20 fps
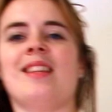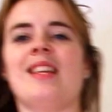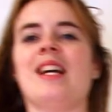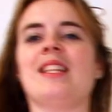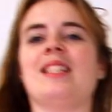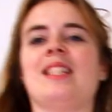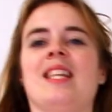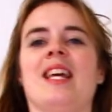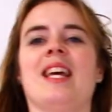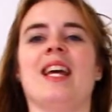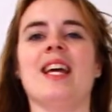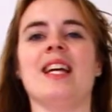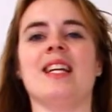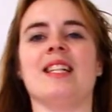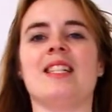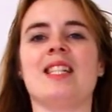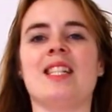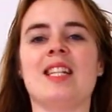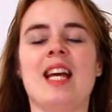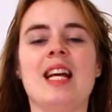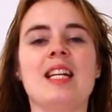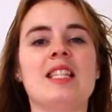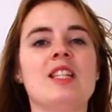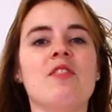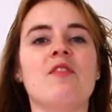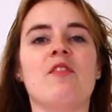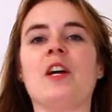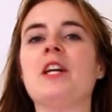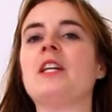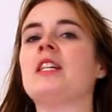that's it. It's
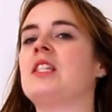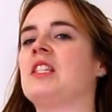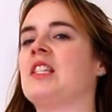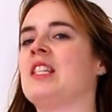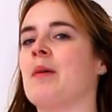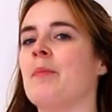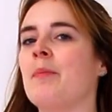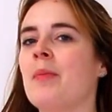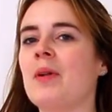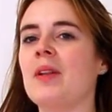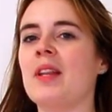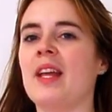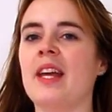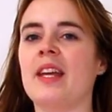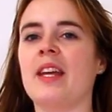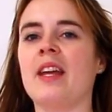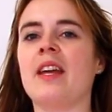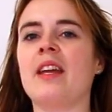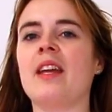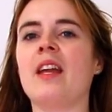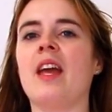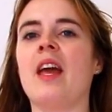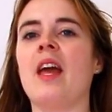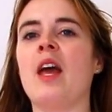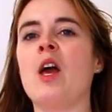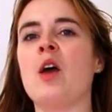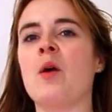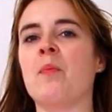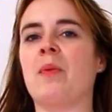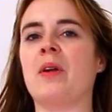a very simple legging,
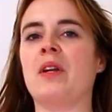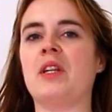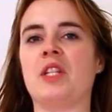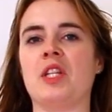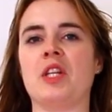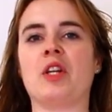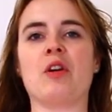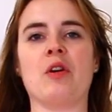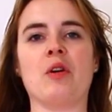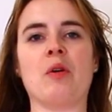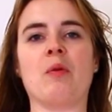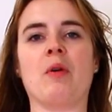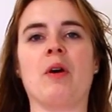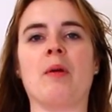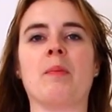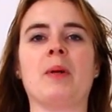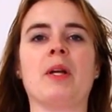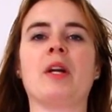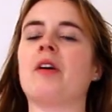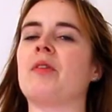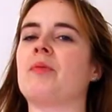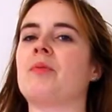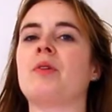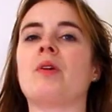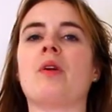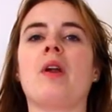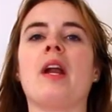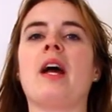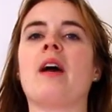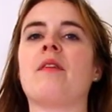but it is a good one because we
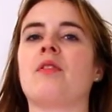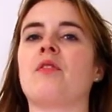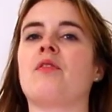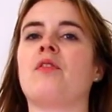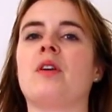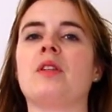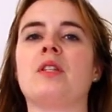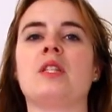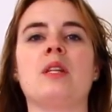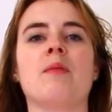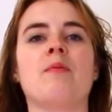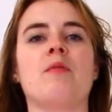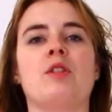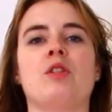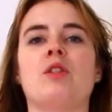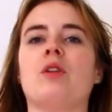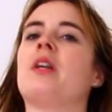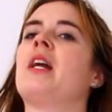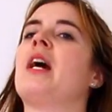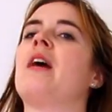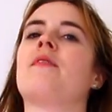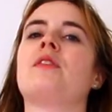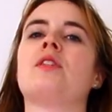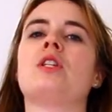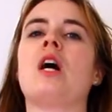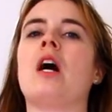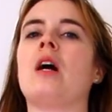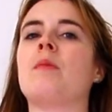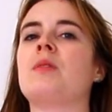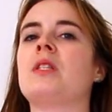do not have the front seam, we do not have the
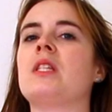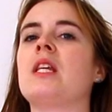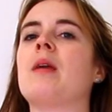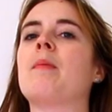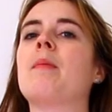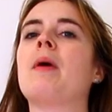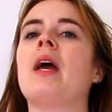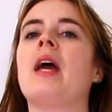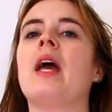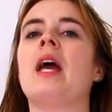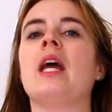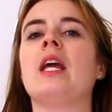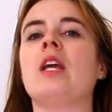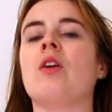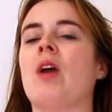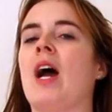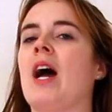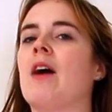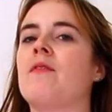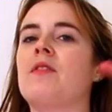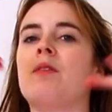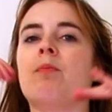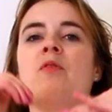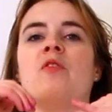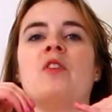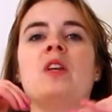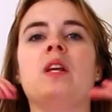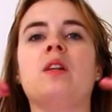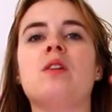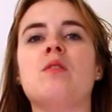top seam, you have the
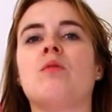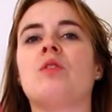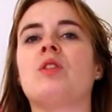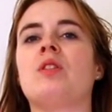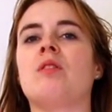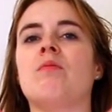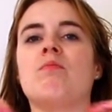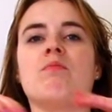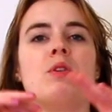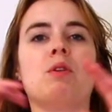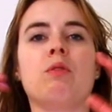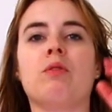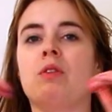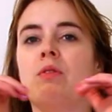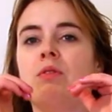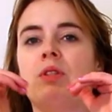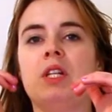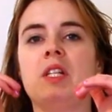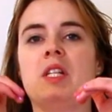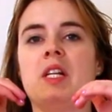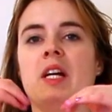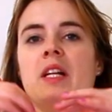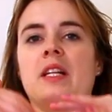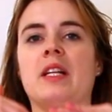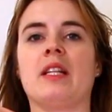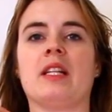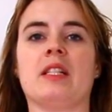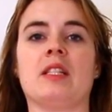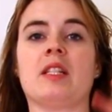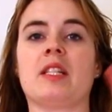V glute
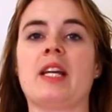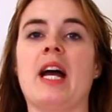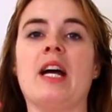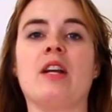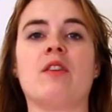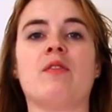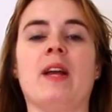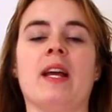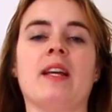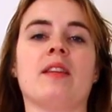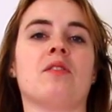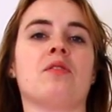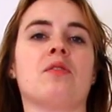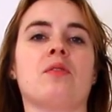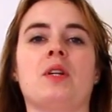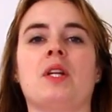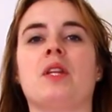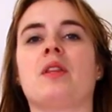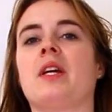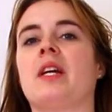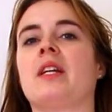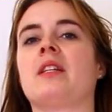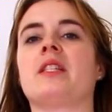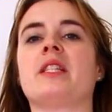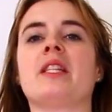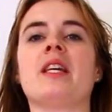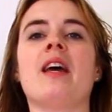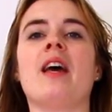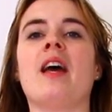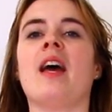detailing. This is kind of like the three
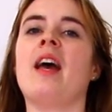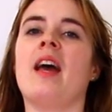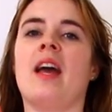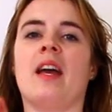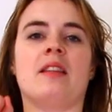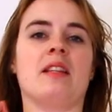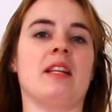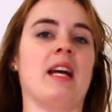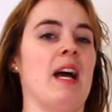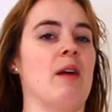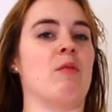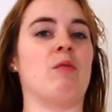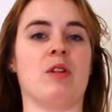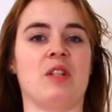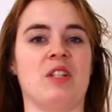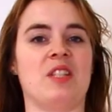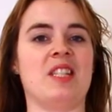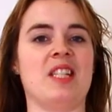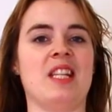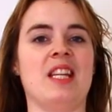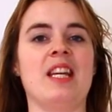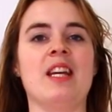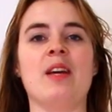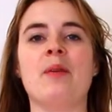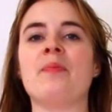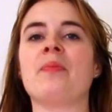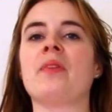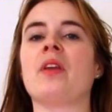things that I want to see.